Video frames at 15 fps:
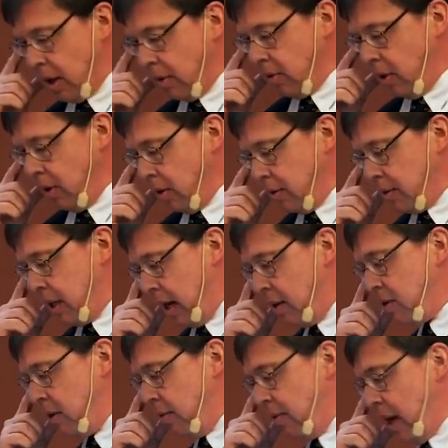several
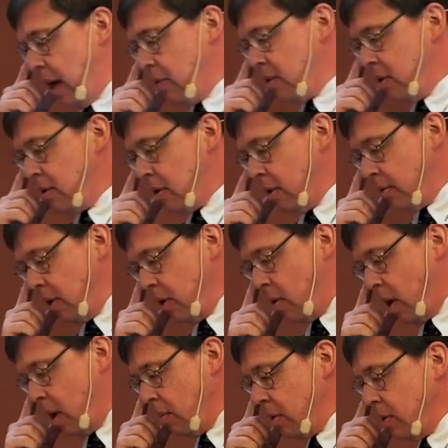tens of thousands of
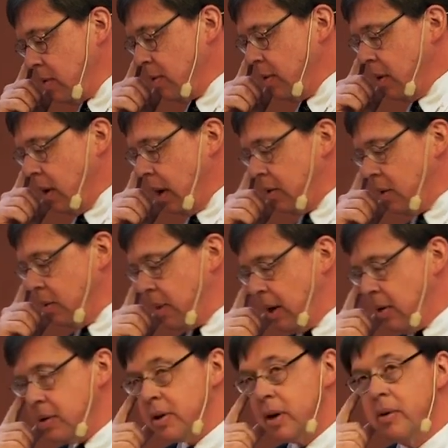requirements for an electric
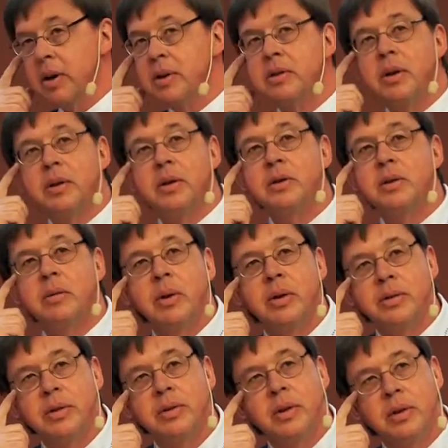power generation and
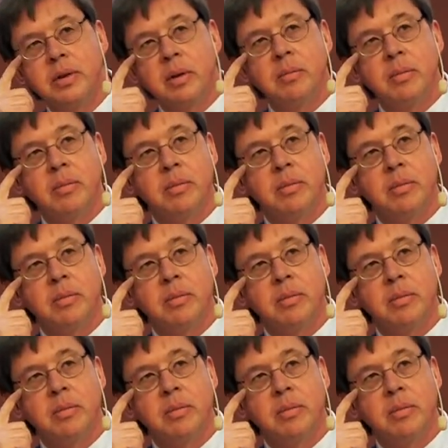distribution system.